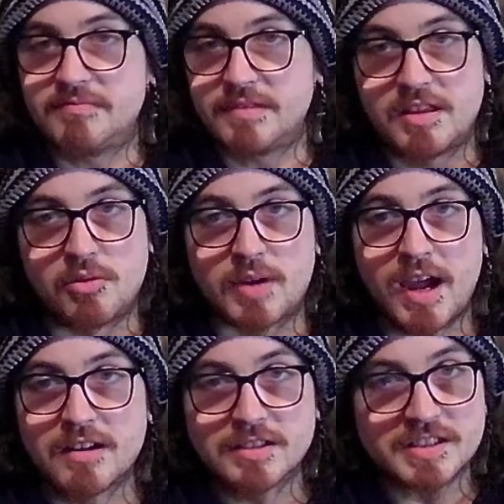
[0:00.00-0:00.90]
Who
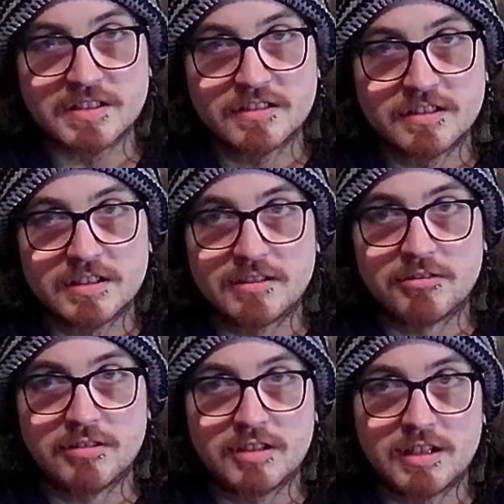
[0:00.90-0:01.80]
cares?
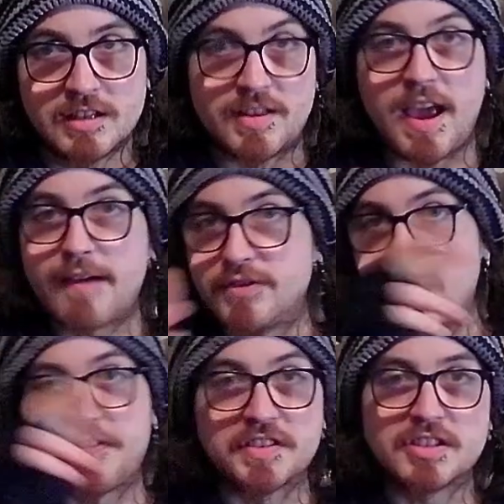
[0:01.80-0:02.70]
They have
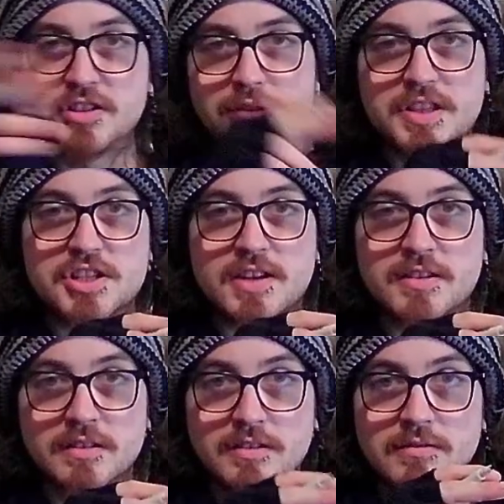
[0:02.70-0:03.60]
nothing to do with each
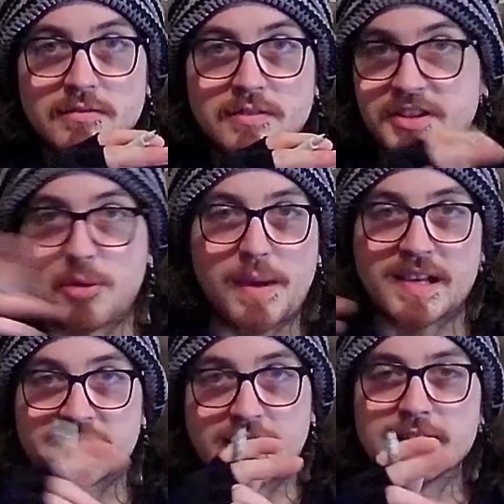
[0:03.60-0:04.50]
other. They don't make
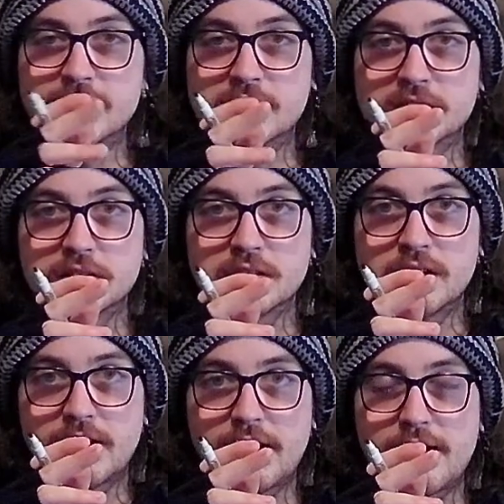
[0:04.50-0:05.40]
sense.
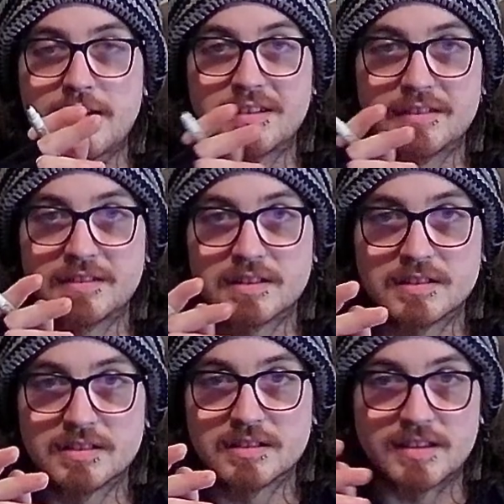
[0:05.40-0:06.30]

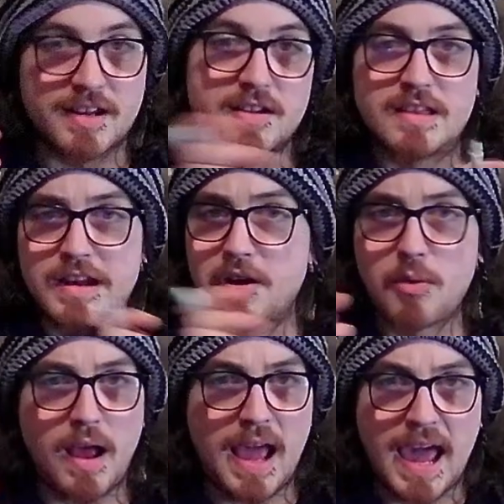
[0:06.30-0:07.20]
They don't
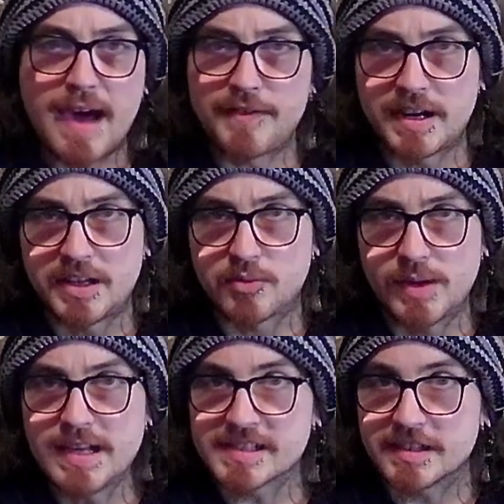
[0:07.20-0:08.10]
have any
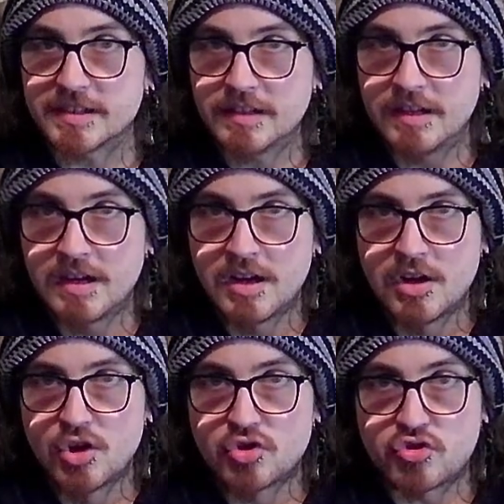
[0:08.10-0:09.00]
reason
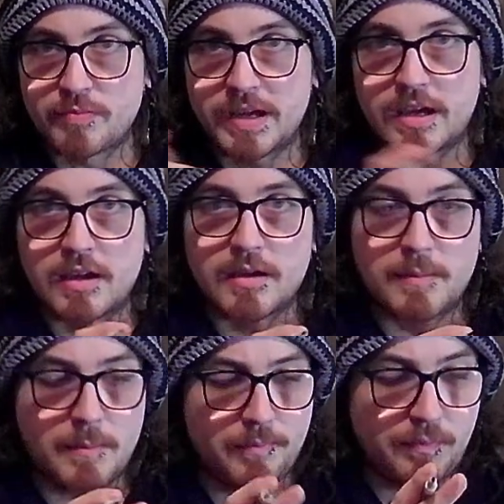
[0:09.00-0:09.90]
to be
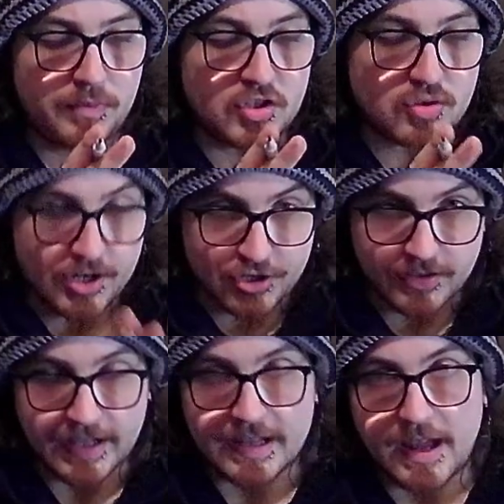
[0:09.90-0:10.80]
structured
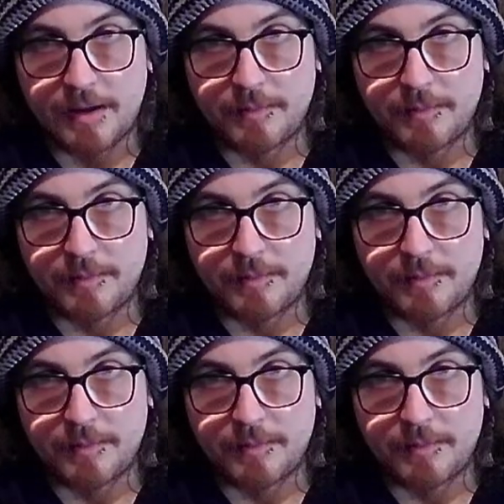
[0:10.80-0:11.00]
like that.